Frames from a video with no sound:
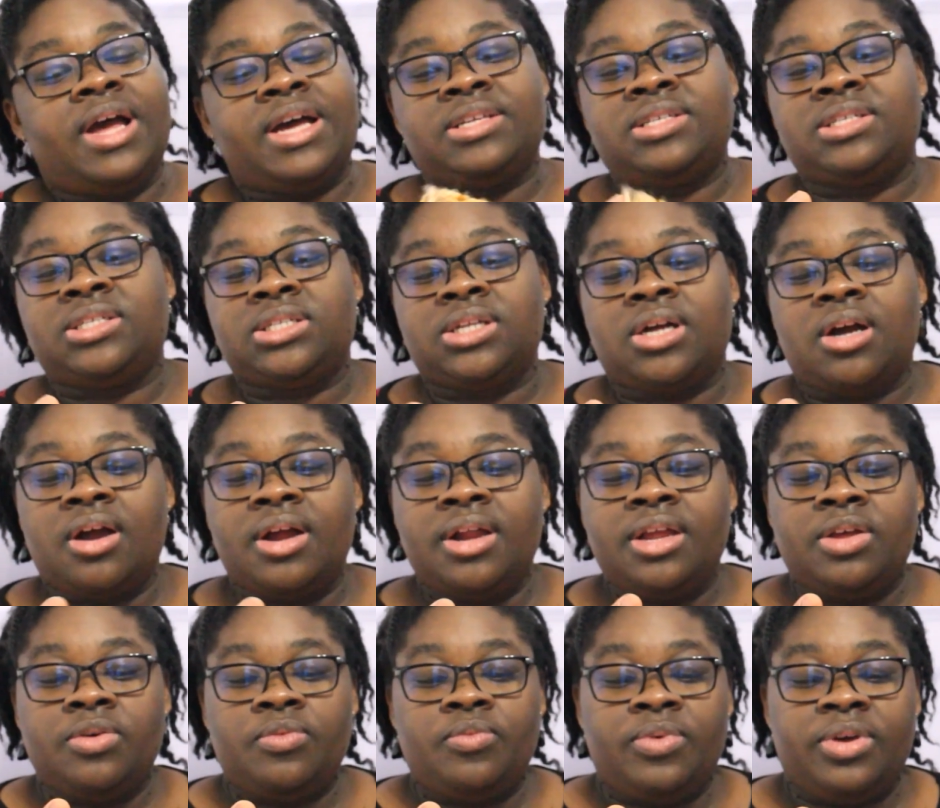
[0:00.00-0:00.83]
I
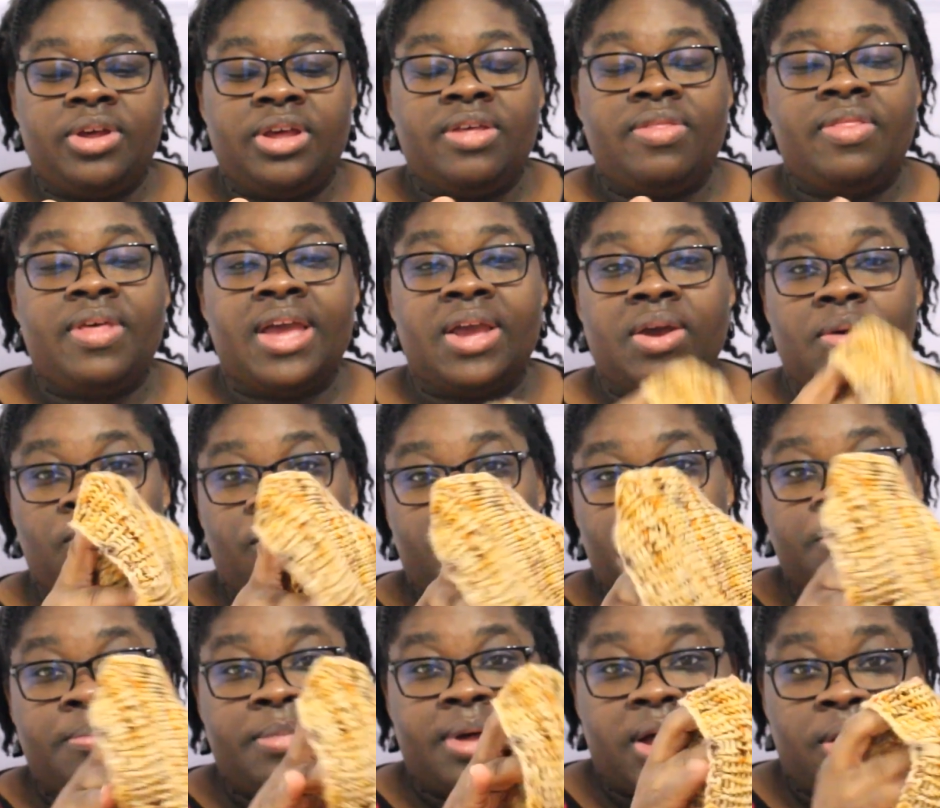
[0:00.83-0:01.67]
started with a
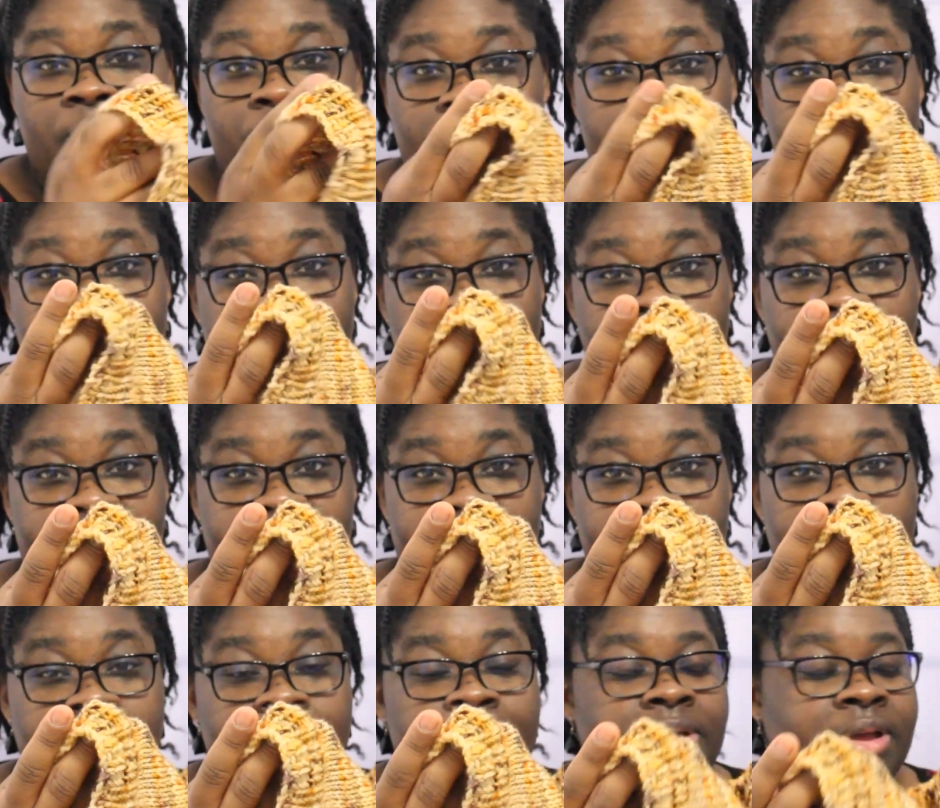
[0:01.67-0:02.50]
1x1
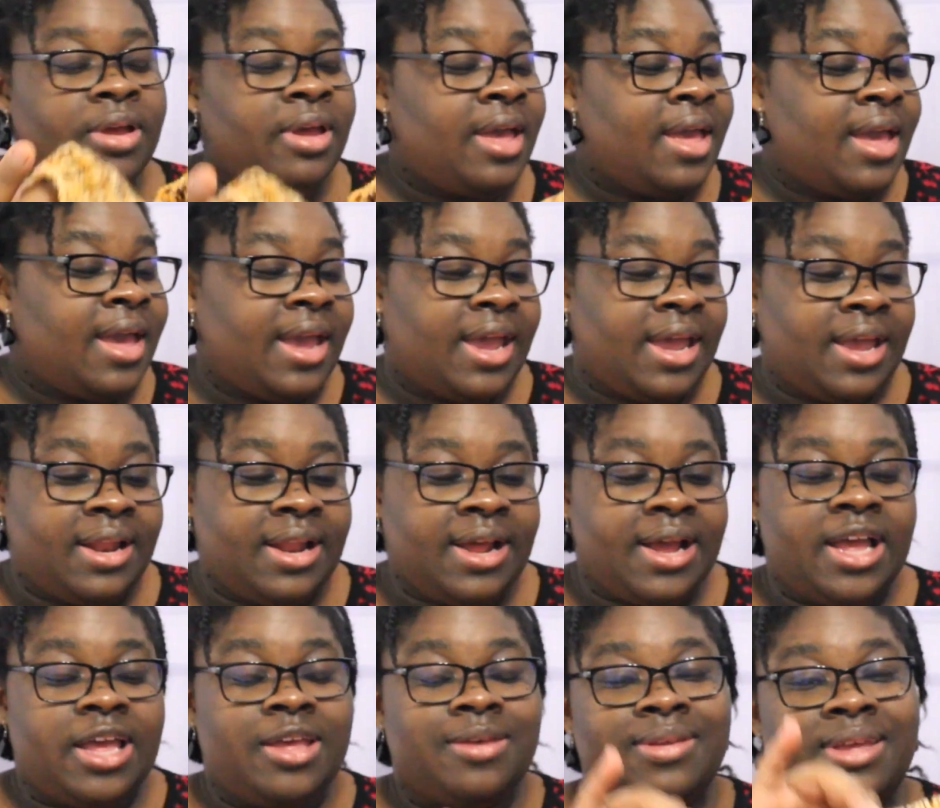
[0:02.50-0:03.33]
rib, and
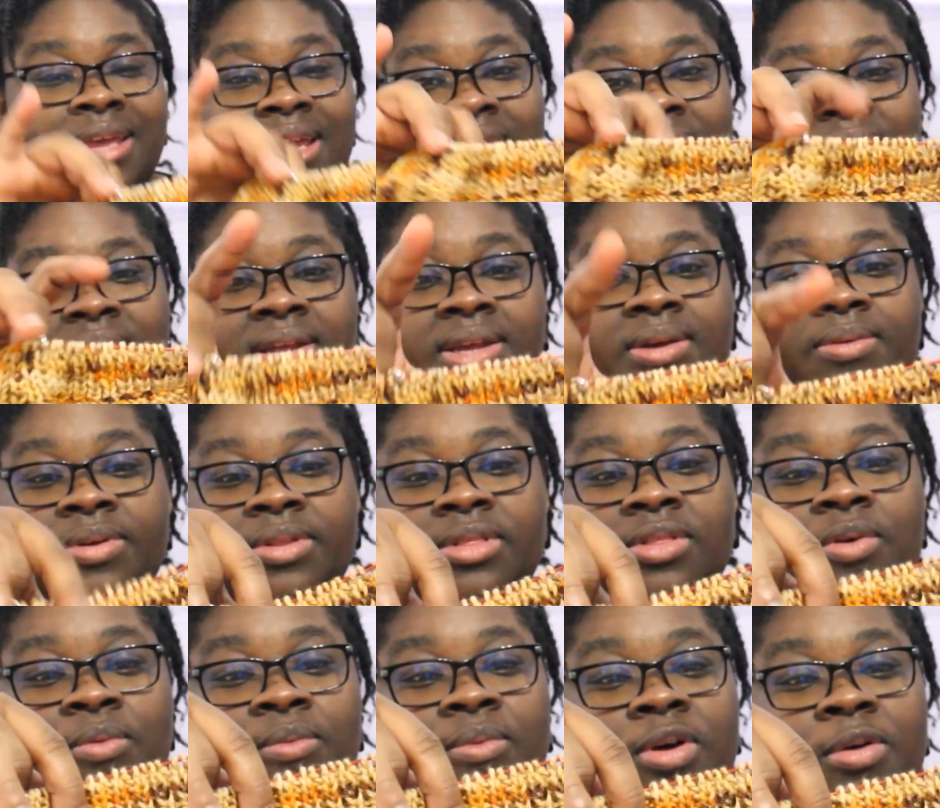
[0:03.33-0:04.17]
I'm ending
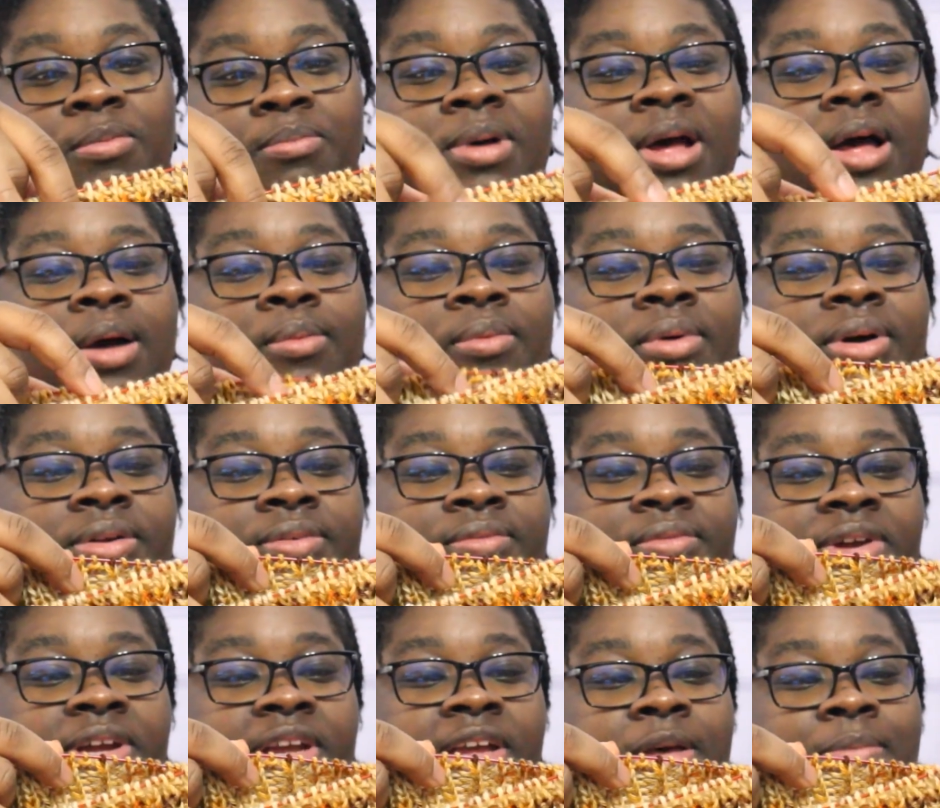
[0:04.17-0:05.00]
with the
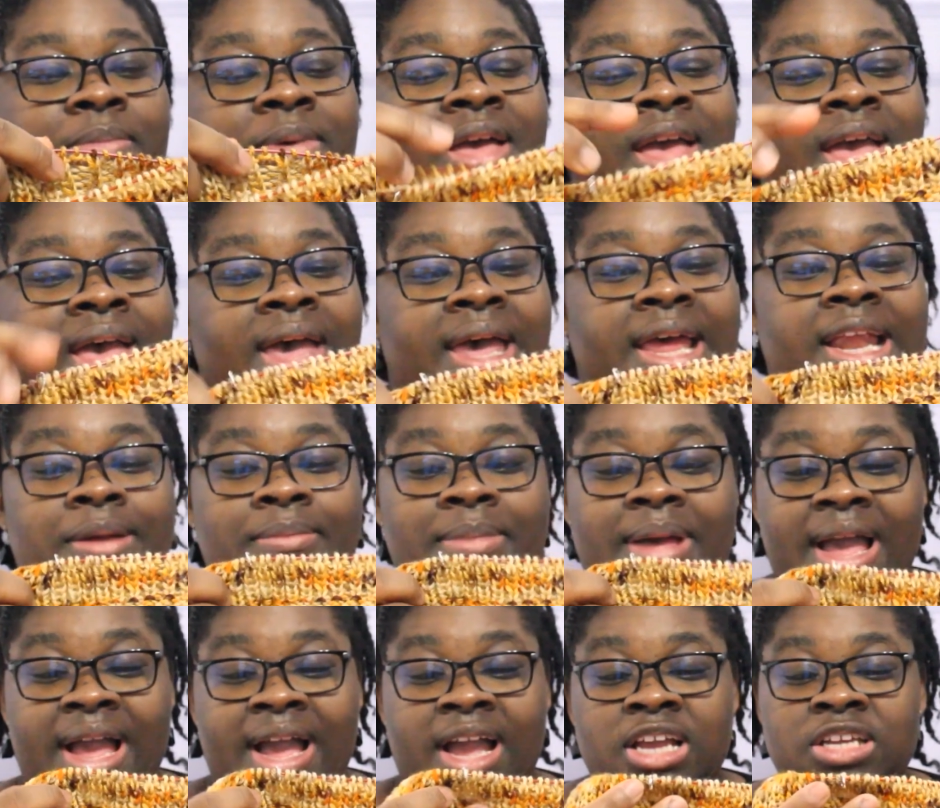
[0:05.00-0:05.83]
1x1 rib, and
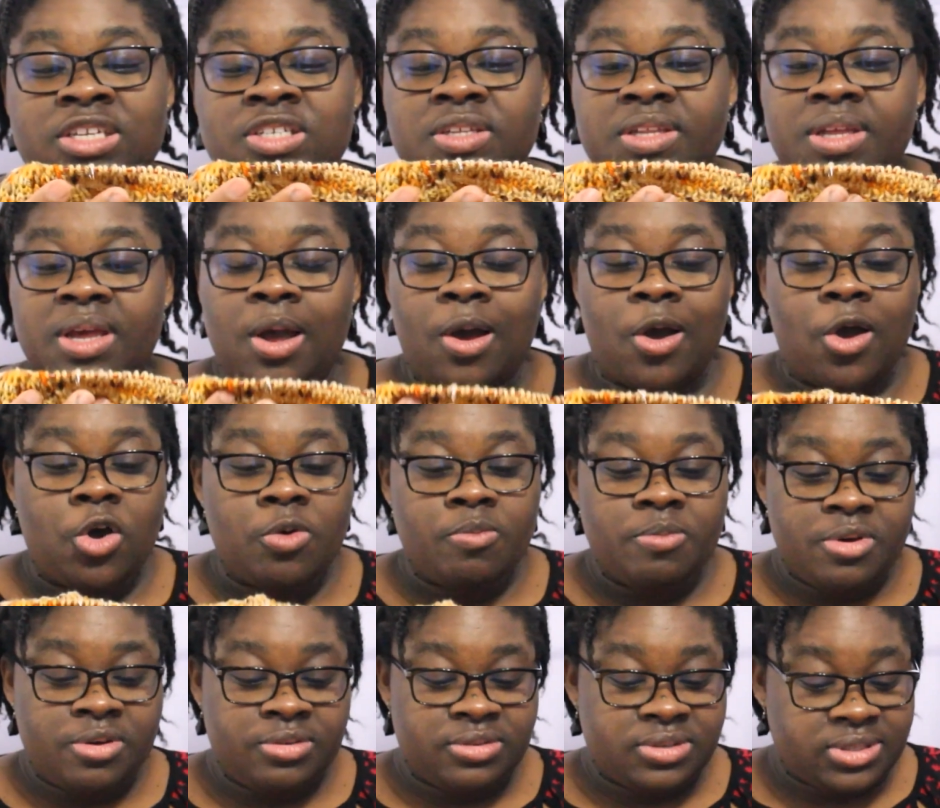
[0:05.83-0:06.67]
I'm actually
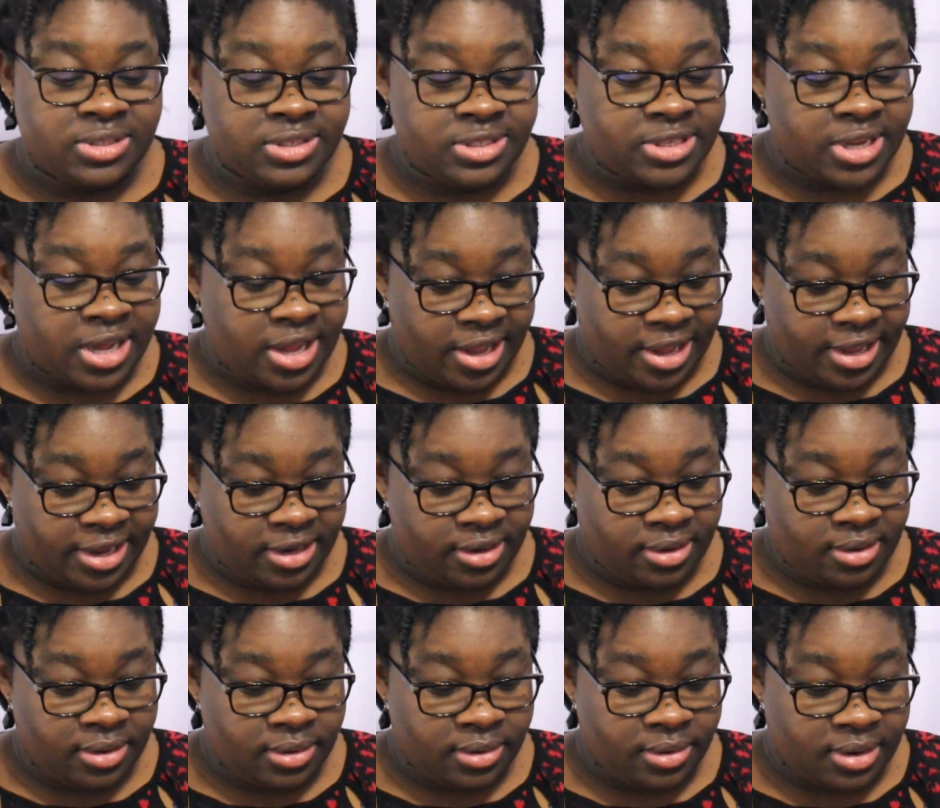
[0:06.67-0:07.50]
almost
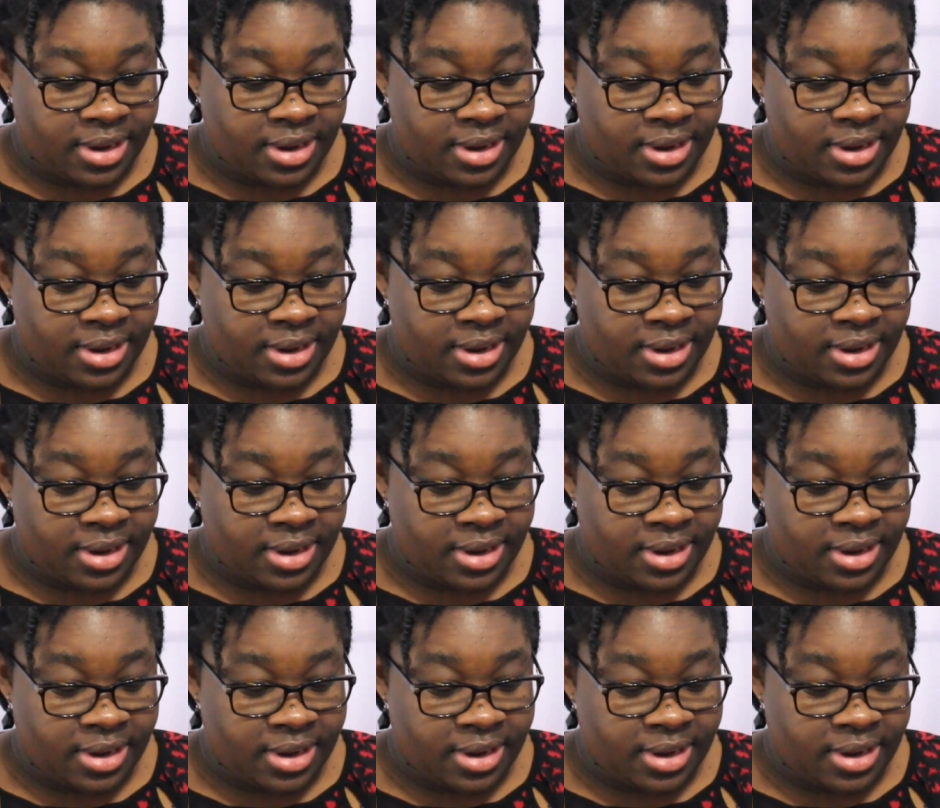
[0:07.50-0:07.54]
done.